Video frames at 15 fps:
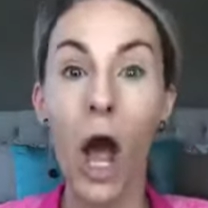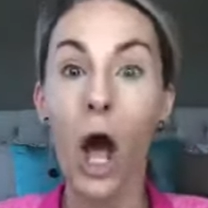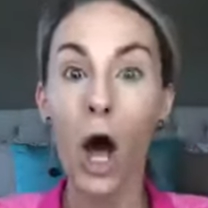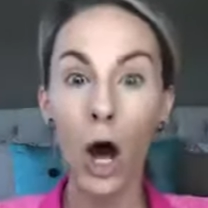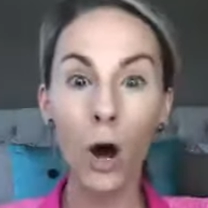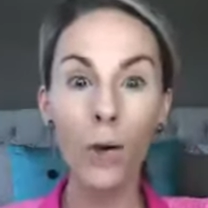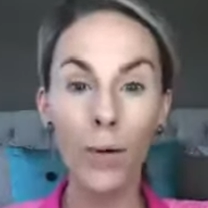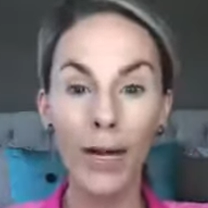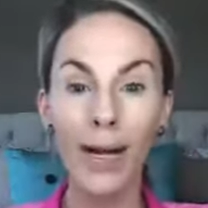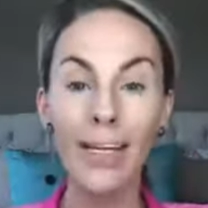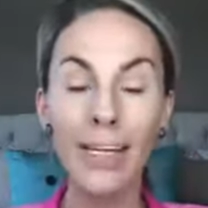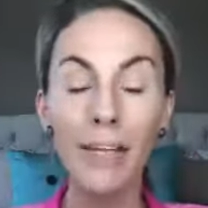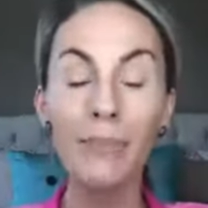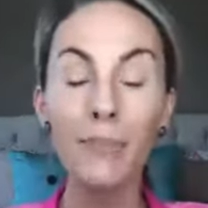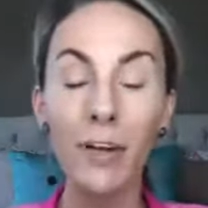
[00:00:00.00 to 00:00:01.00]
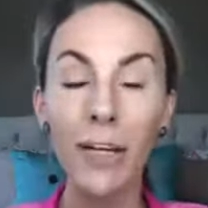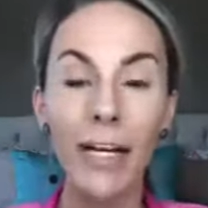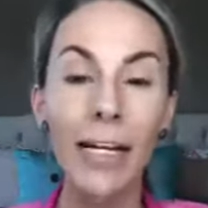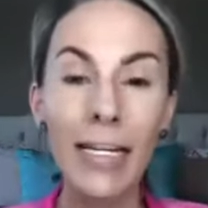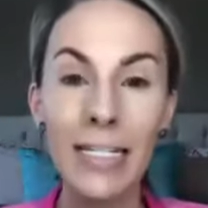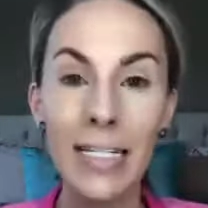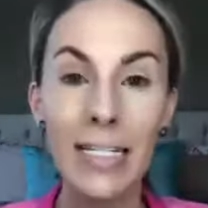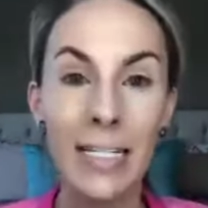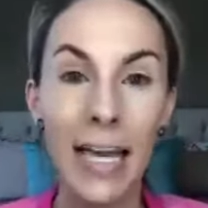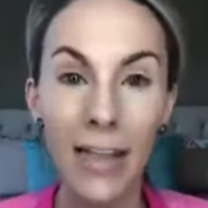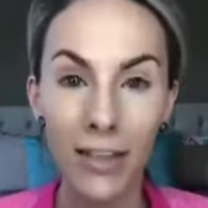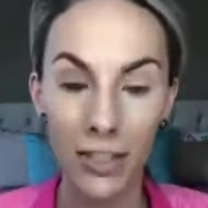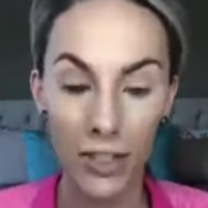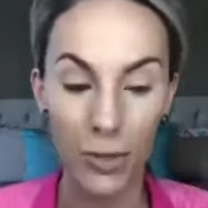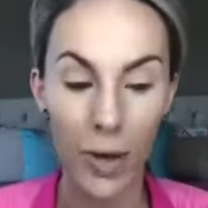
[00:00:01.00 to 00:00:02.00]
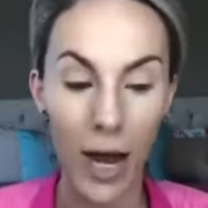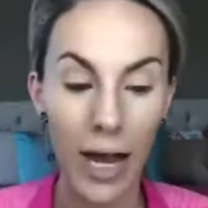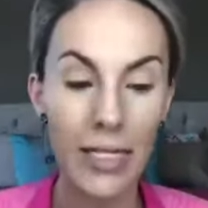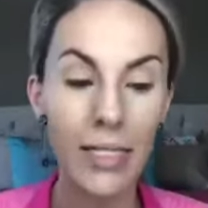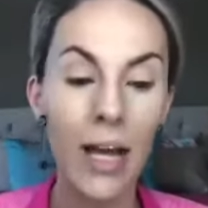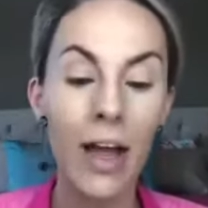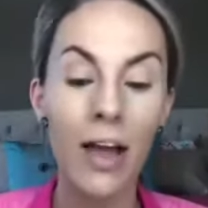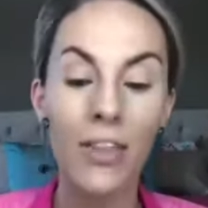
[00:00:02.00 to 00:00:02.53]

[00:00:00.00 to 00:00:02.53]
Oh, and I keep forgetting to say this, you guys.